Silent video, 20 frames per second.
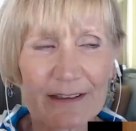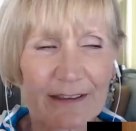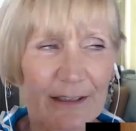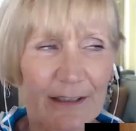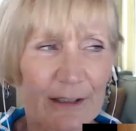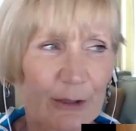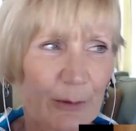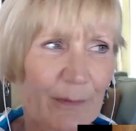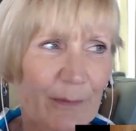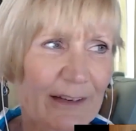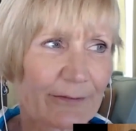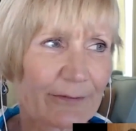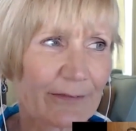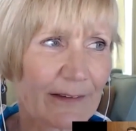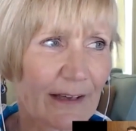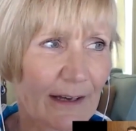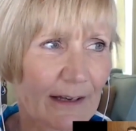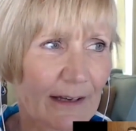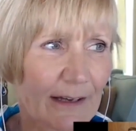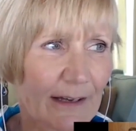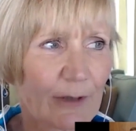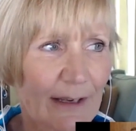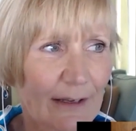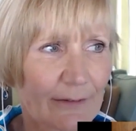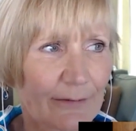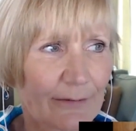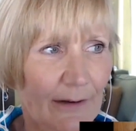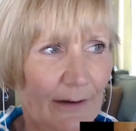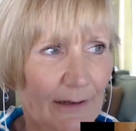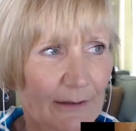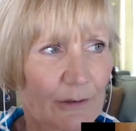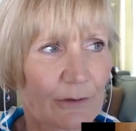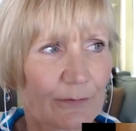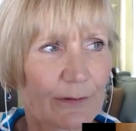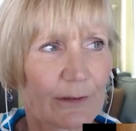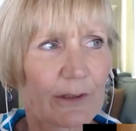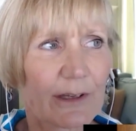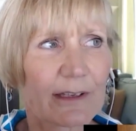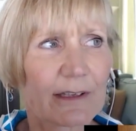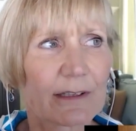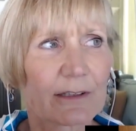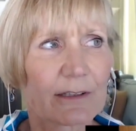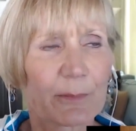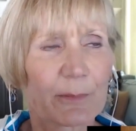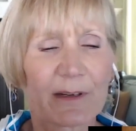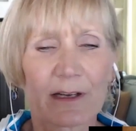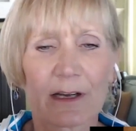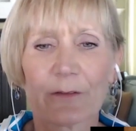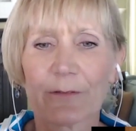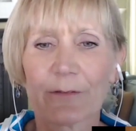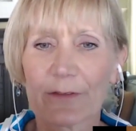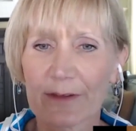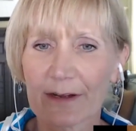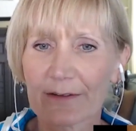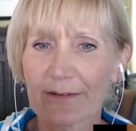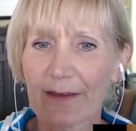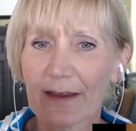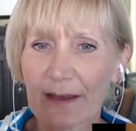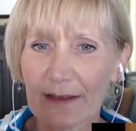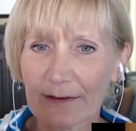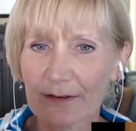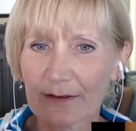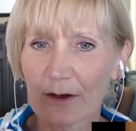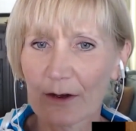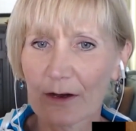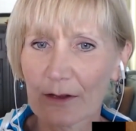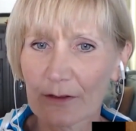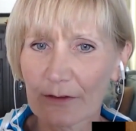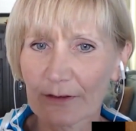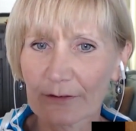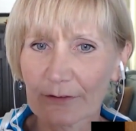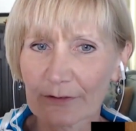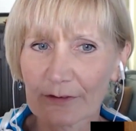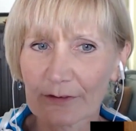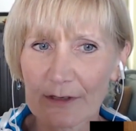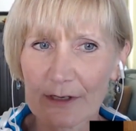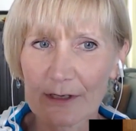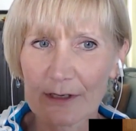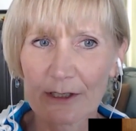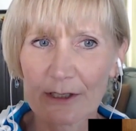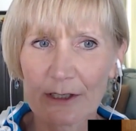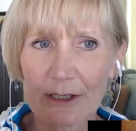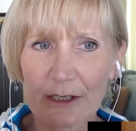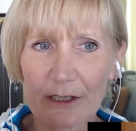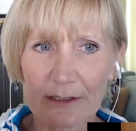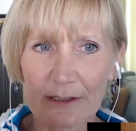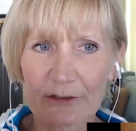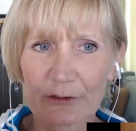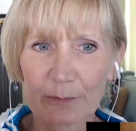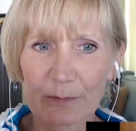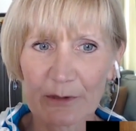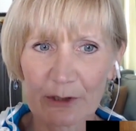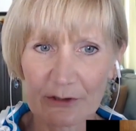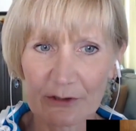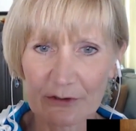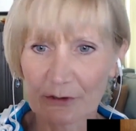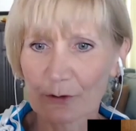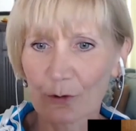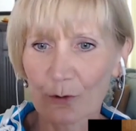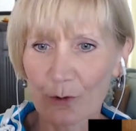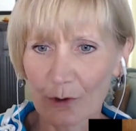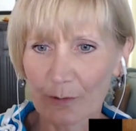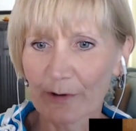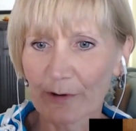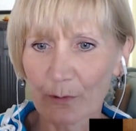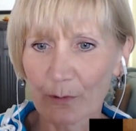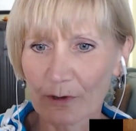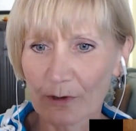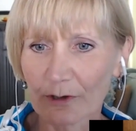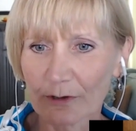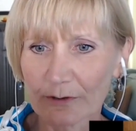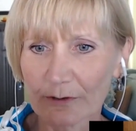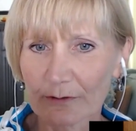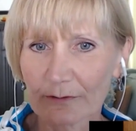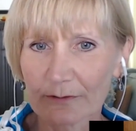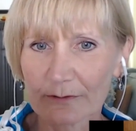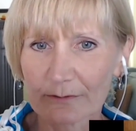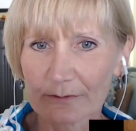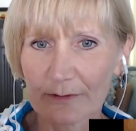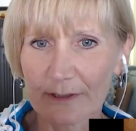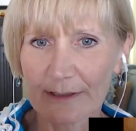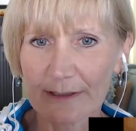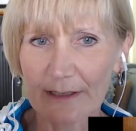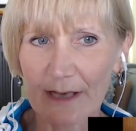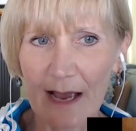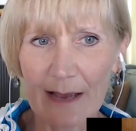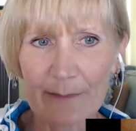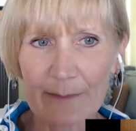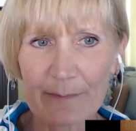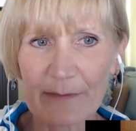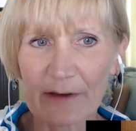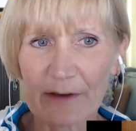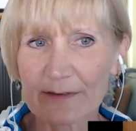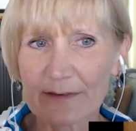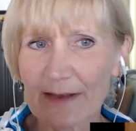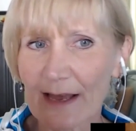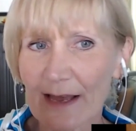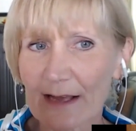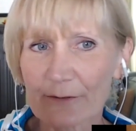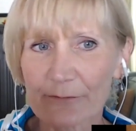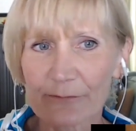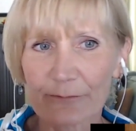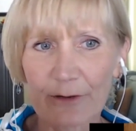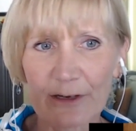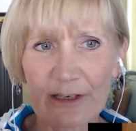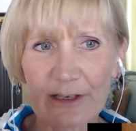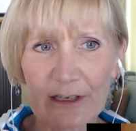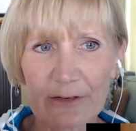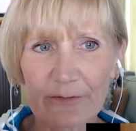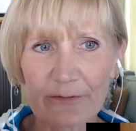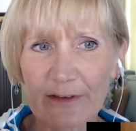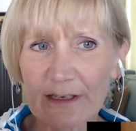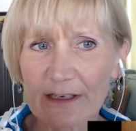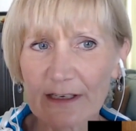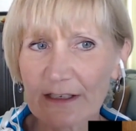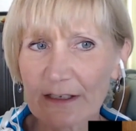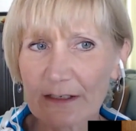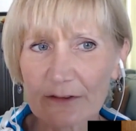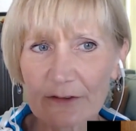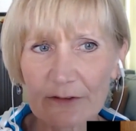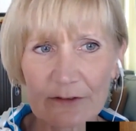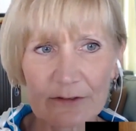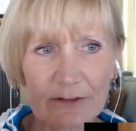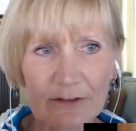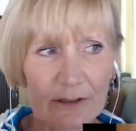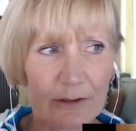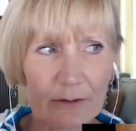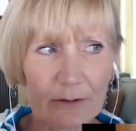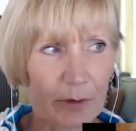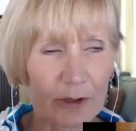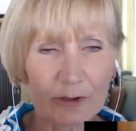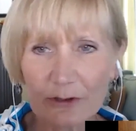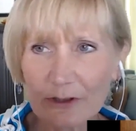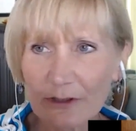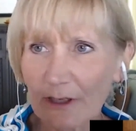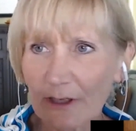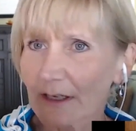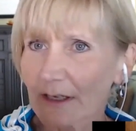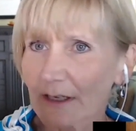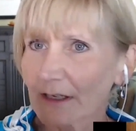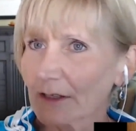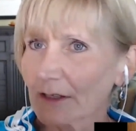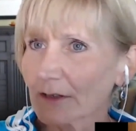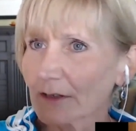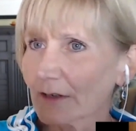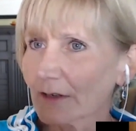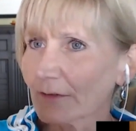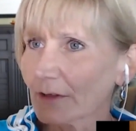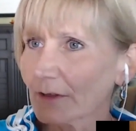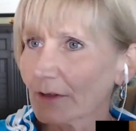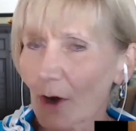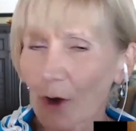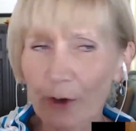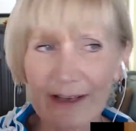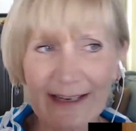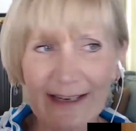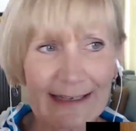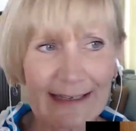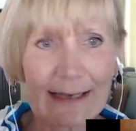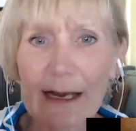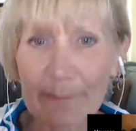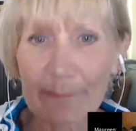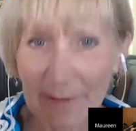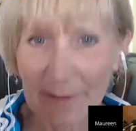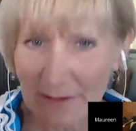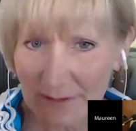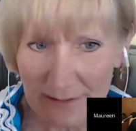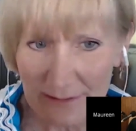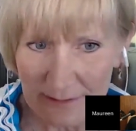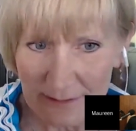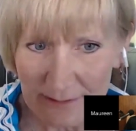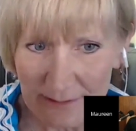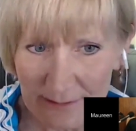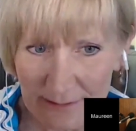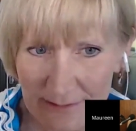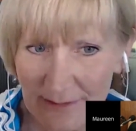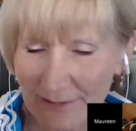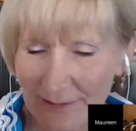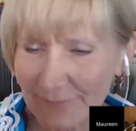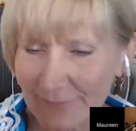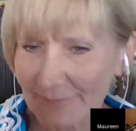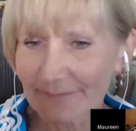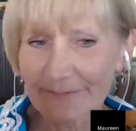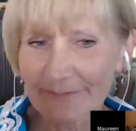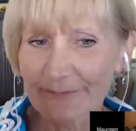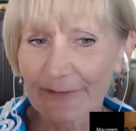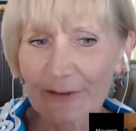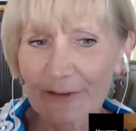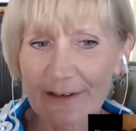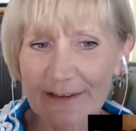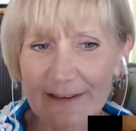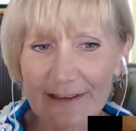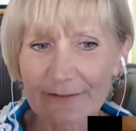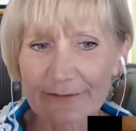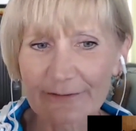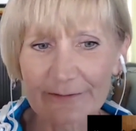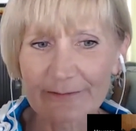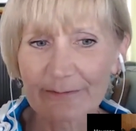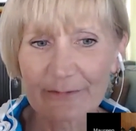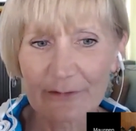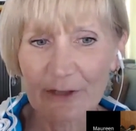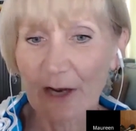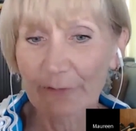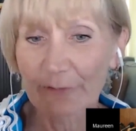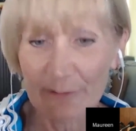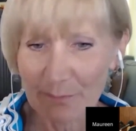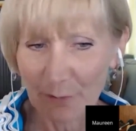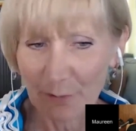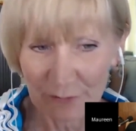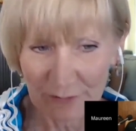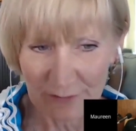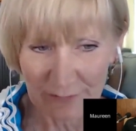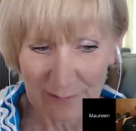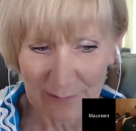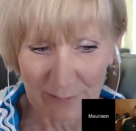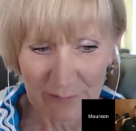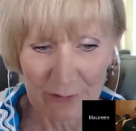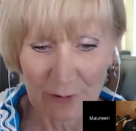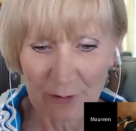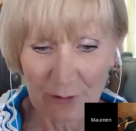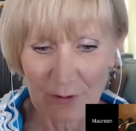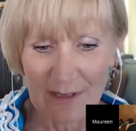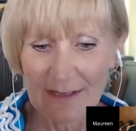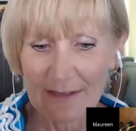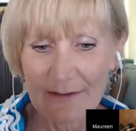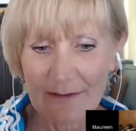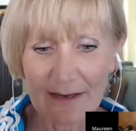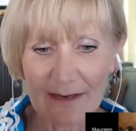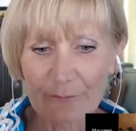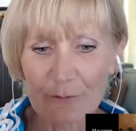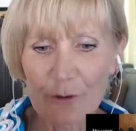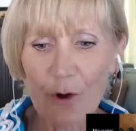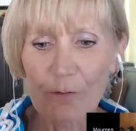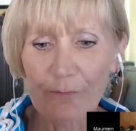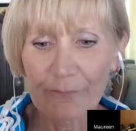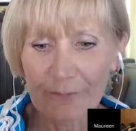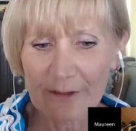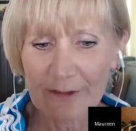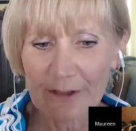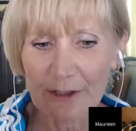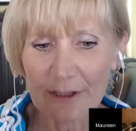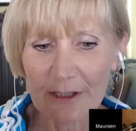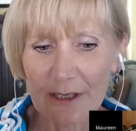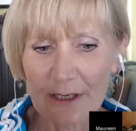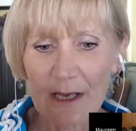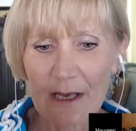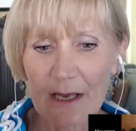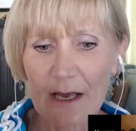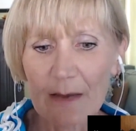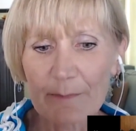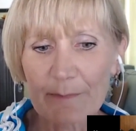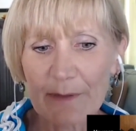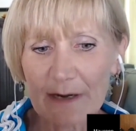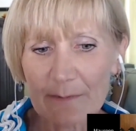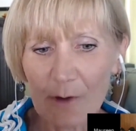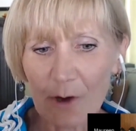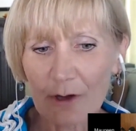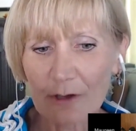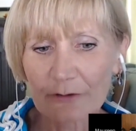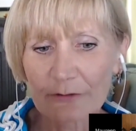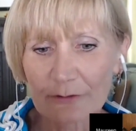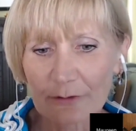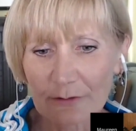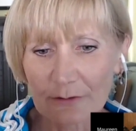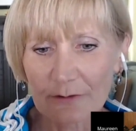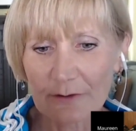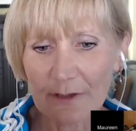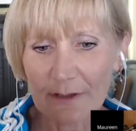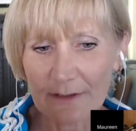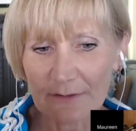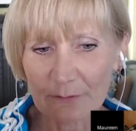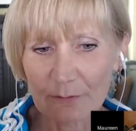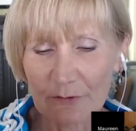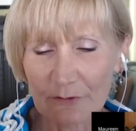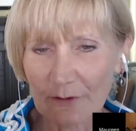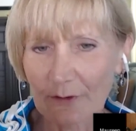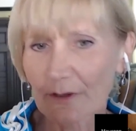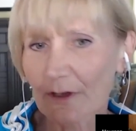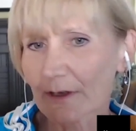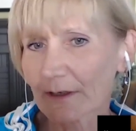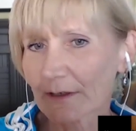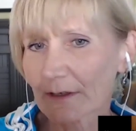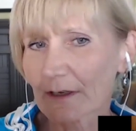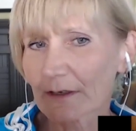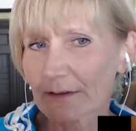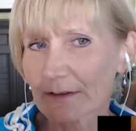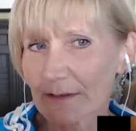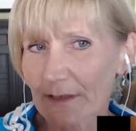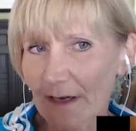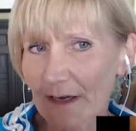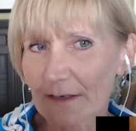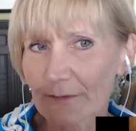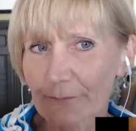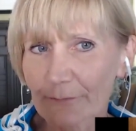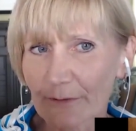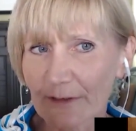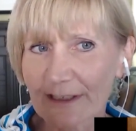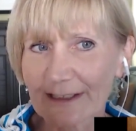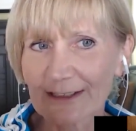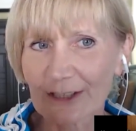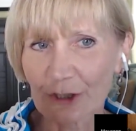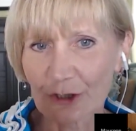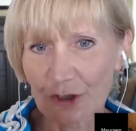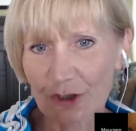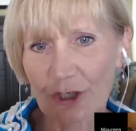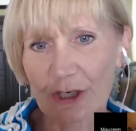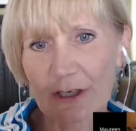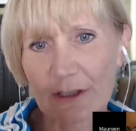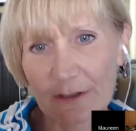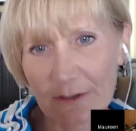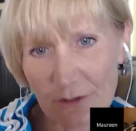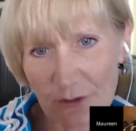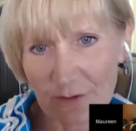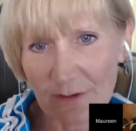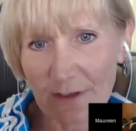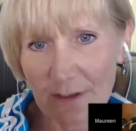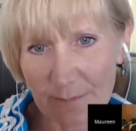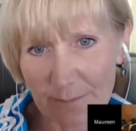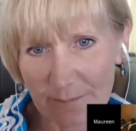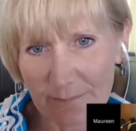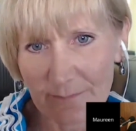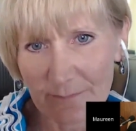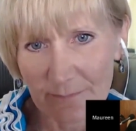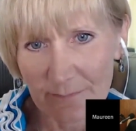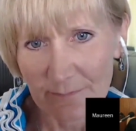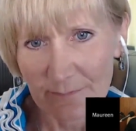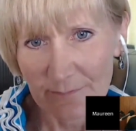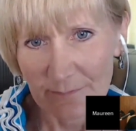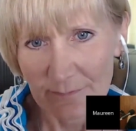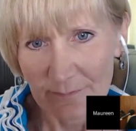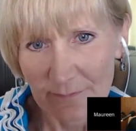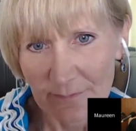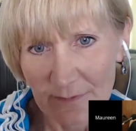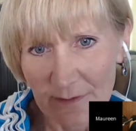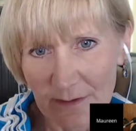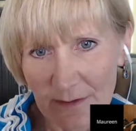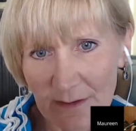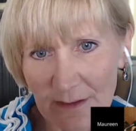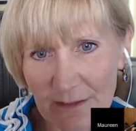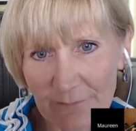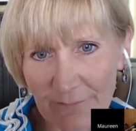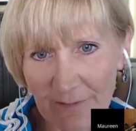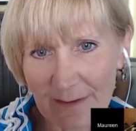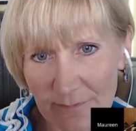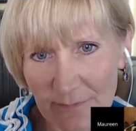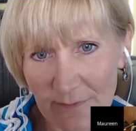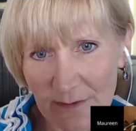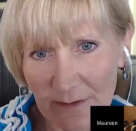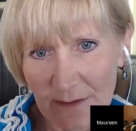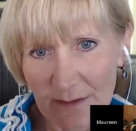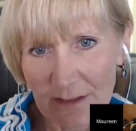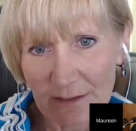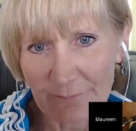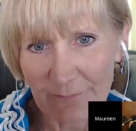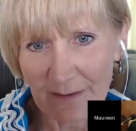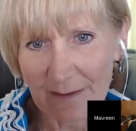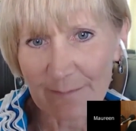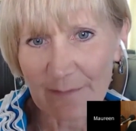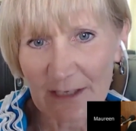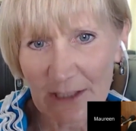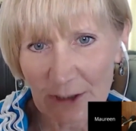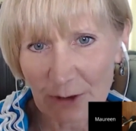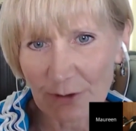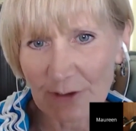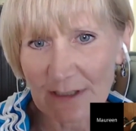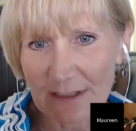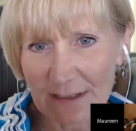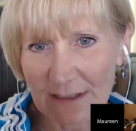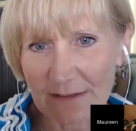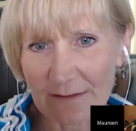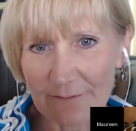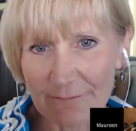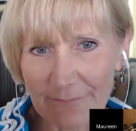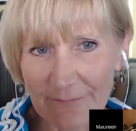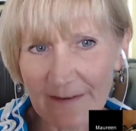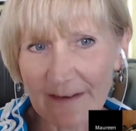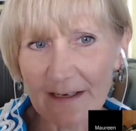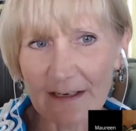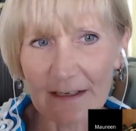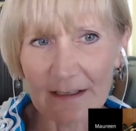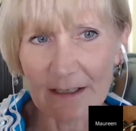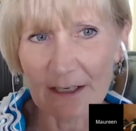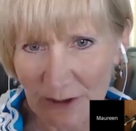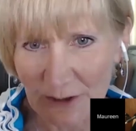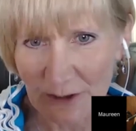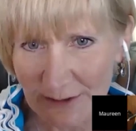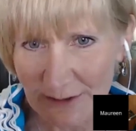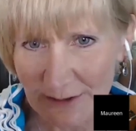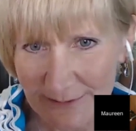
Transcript: you know my I do have I do feel like it's been helpful that I've had all this uh, experience in the corporate world, right? I'm uh, not afraid of any single person at any level or any topic. I feel like I've covered most of them, so I have no fear. But I'm also, as a result, I'm not afraid to challenge them if I'm if I'm hearing vague.